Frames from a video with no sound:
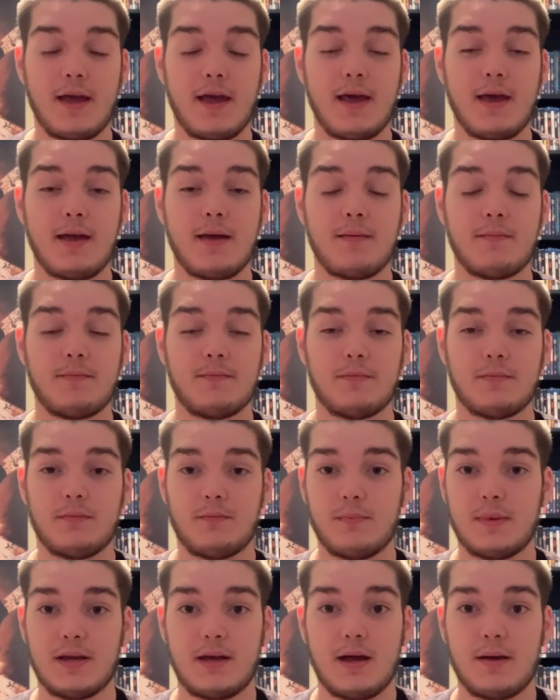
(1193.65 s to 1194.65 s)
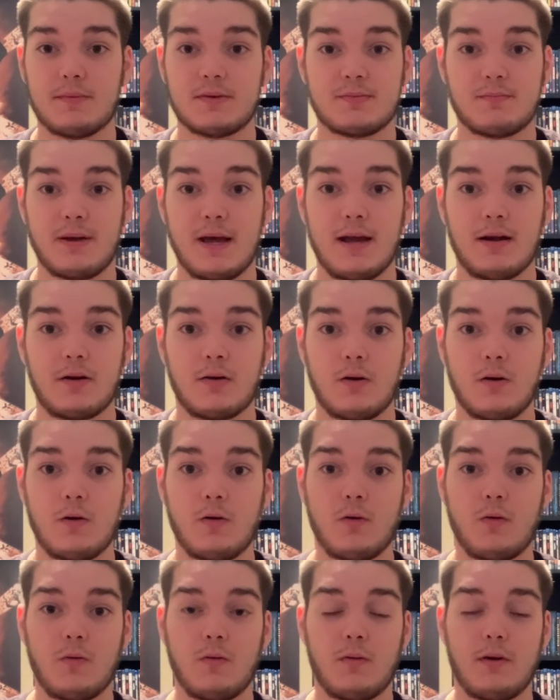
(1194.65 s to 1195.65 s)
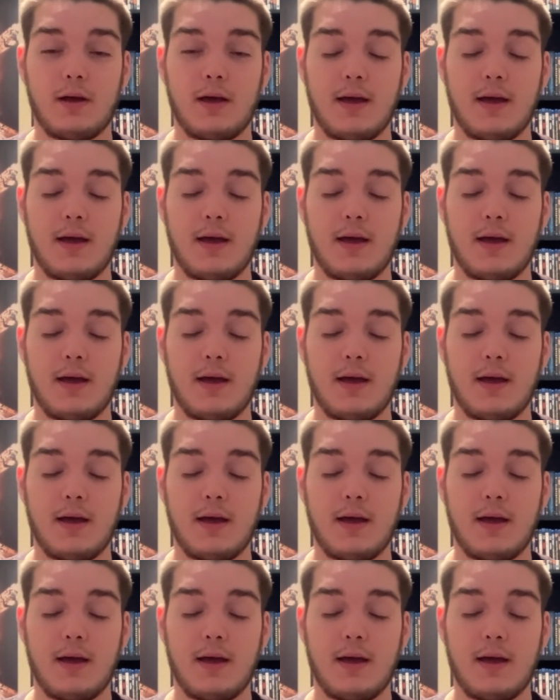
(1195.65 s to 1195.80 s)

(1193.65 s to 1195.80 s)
and becomes Batgirl,